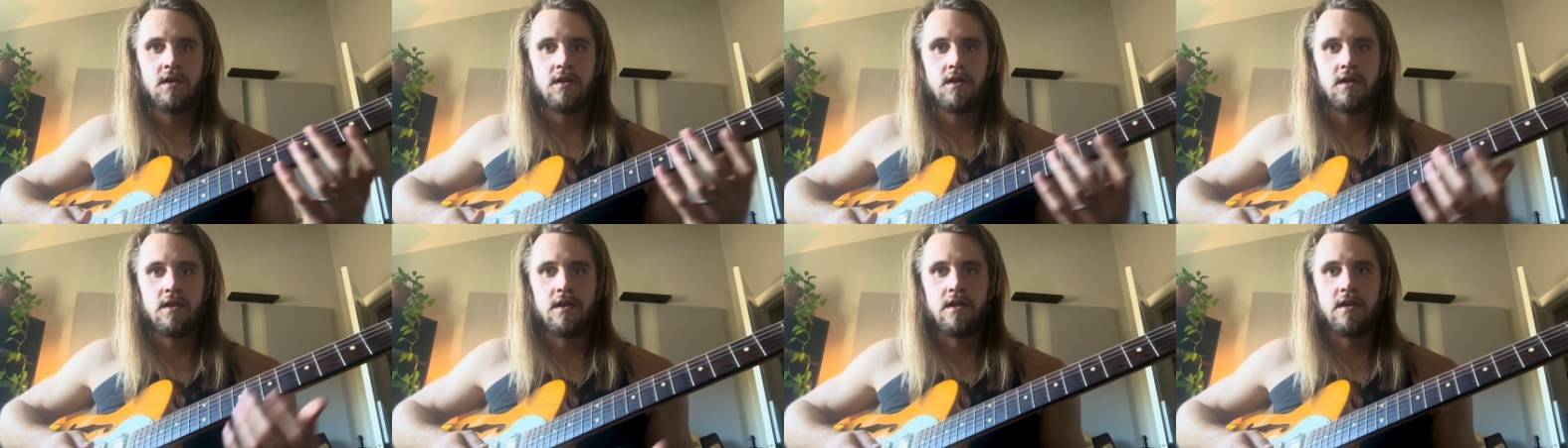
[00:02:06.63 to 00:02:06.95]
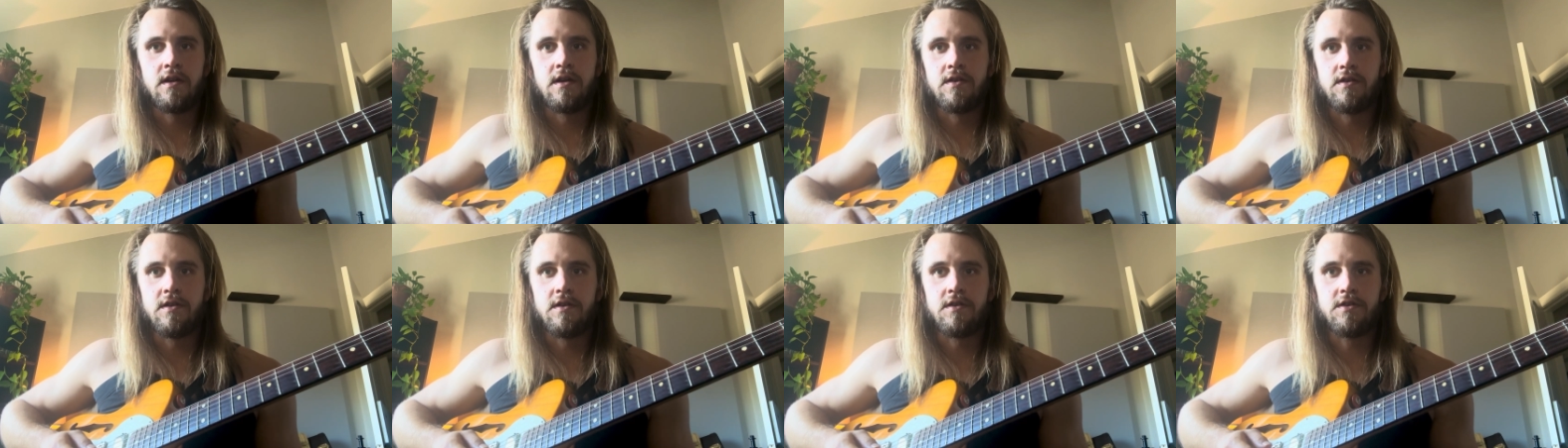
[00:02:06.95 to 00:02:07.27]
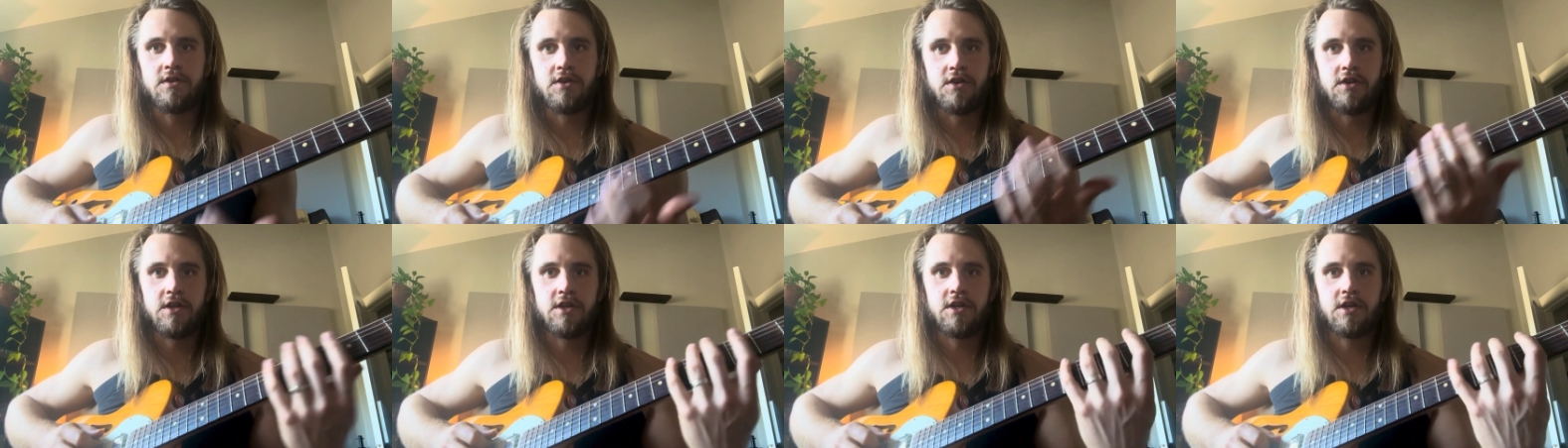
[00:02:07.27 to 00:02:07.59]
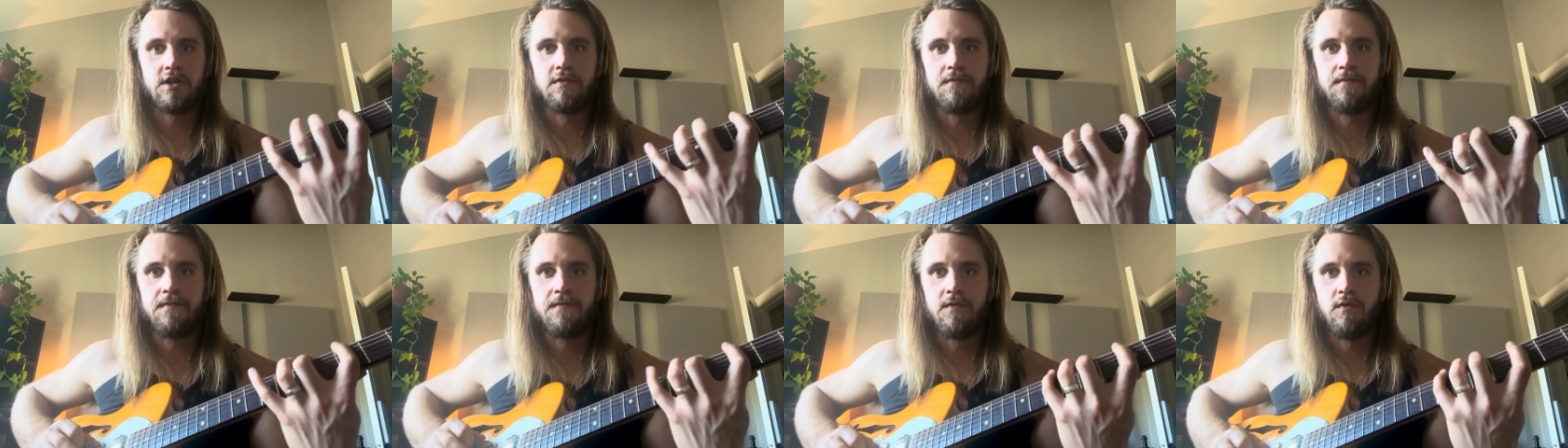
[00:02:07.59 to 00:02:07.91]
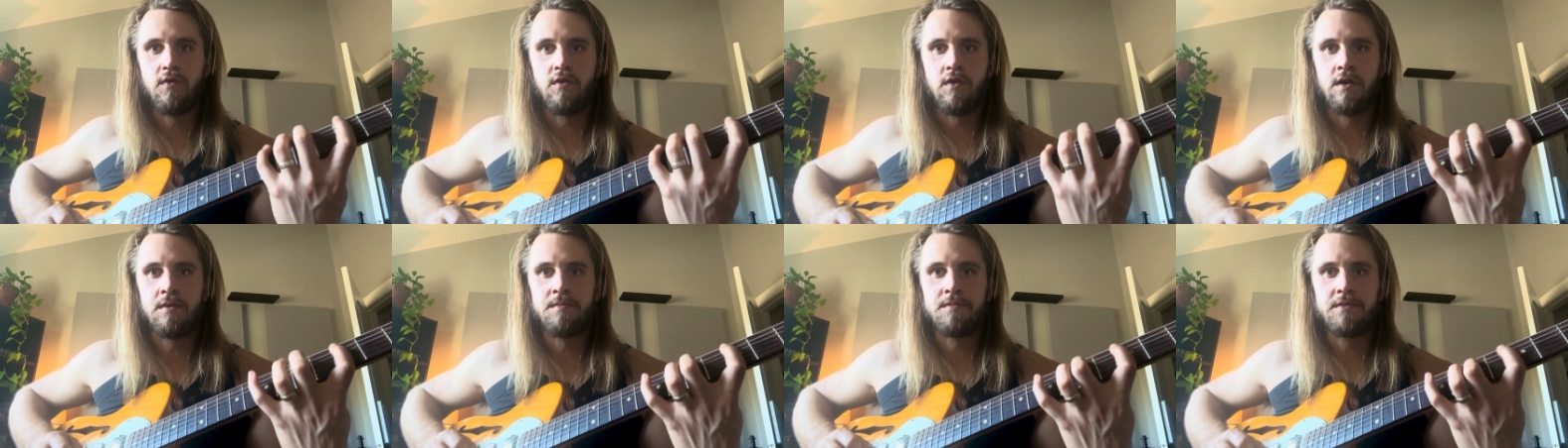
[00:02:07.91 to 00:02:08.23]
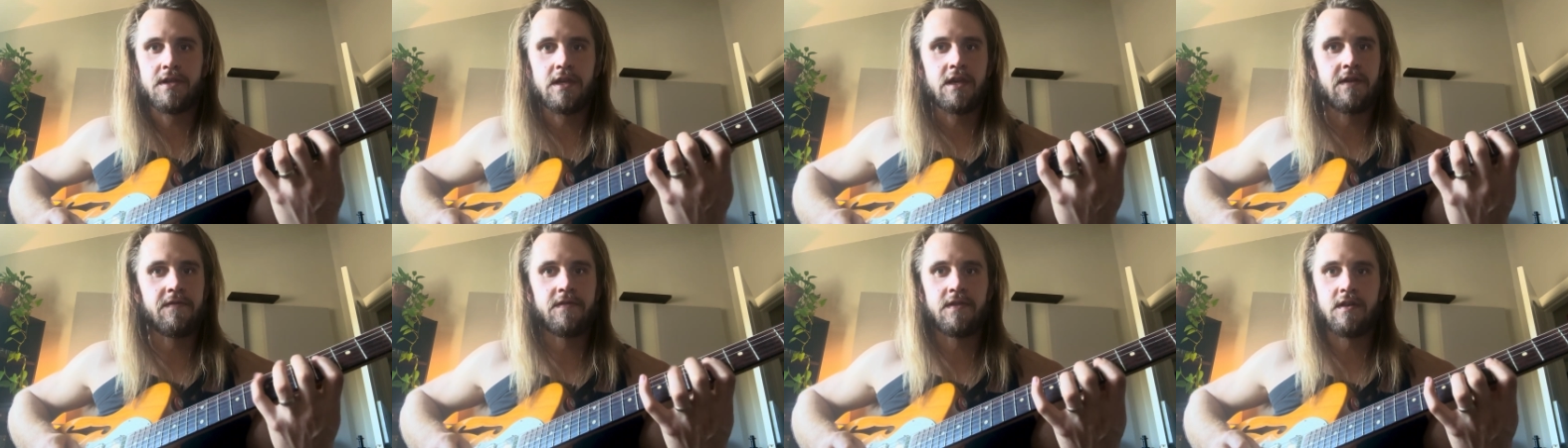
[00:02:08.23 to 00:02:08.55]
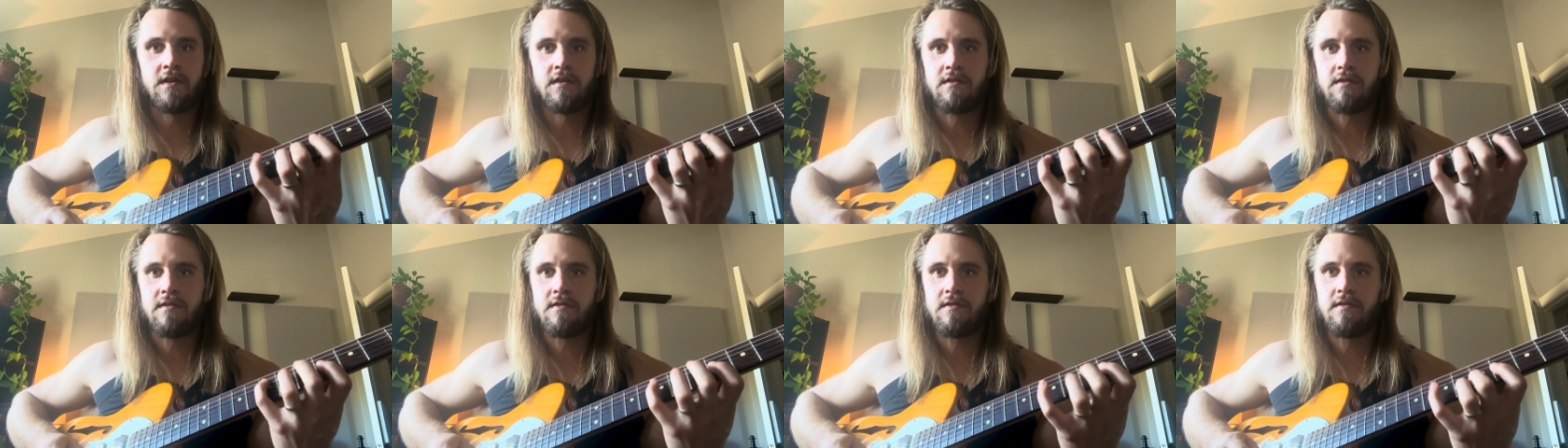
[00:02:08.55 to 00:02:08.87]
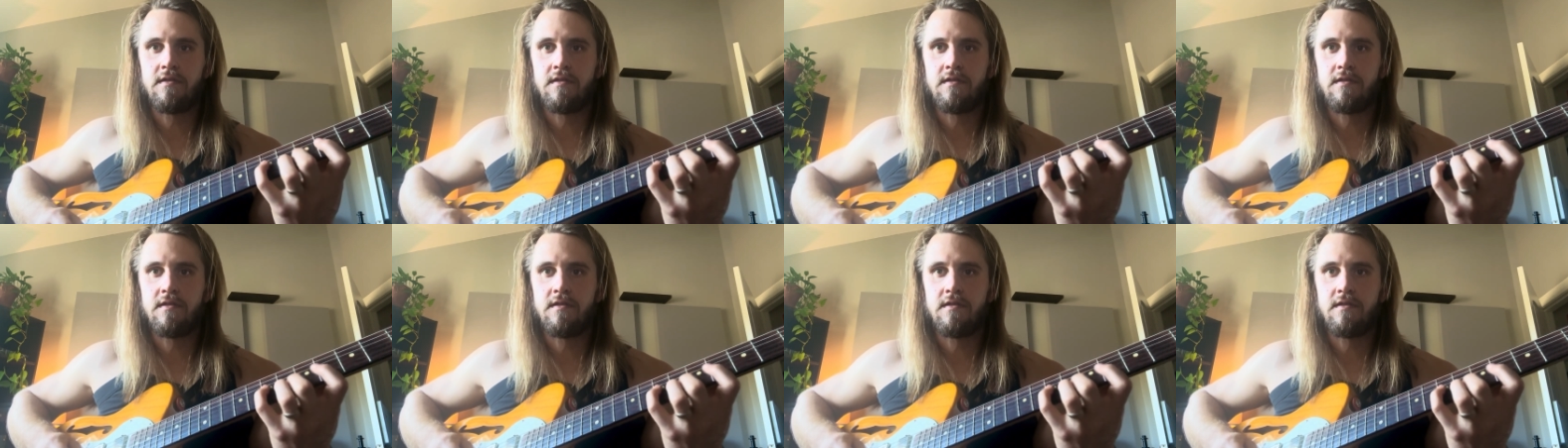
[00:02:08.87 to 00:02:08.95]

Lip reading: you know, your traditional forms, even the